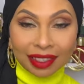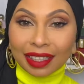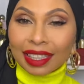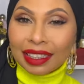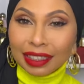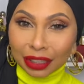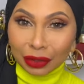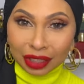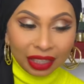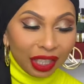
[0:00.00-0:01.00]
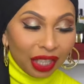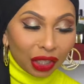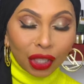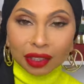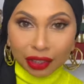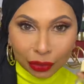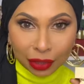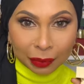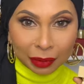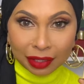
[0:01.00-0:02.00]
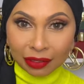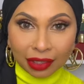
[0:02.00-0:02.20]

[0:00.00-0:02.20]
and I literally got this Christmas Eve,